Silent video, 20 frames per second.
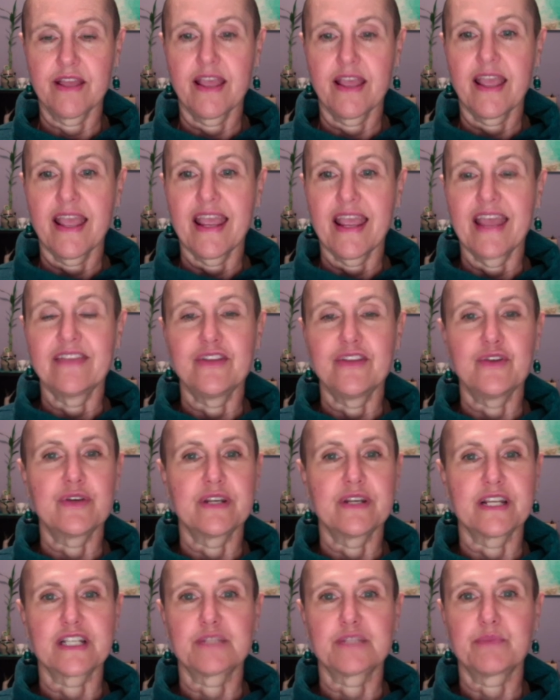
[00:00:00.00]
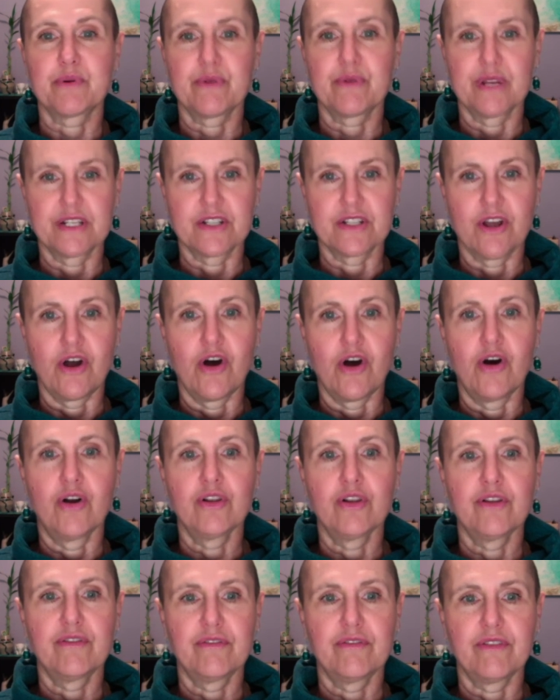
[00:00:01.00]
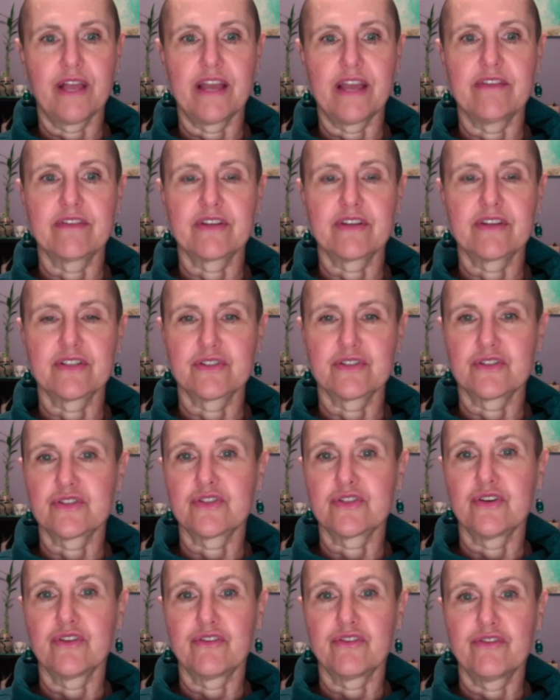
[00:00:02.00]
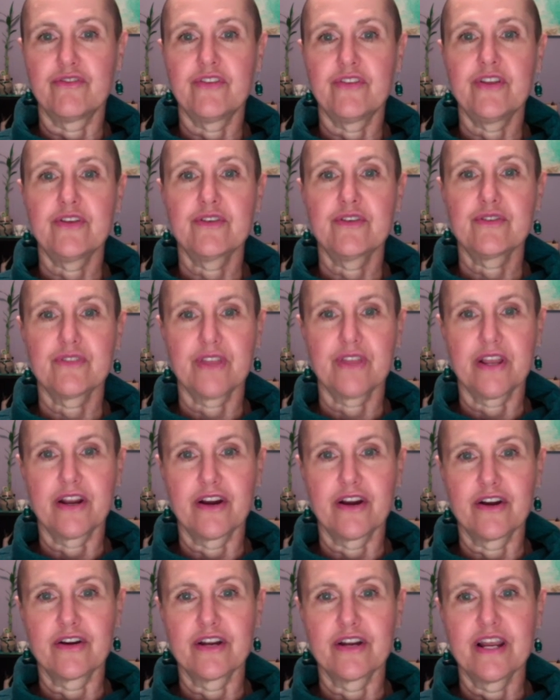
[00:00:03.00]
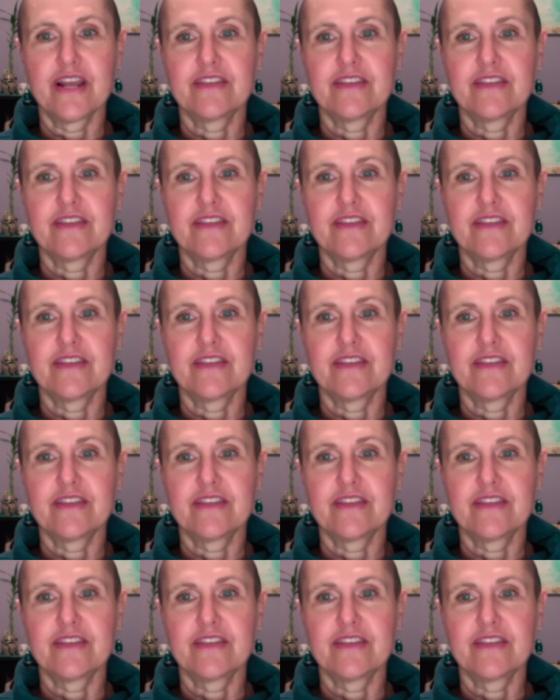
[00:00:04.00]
and you can experience all of life because there's no fear there,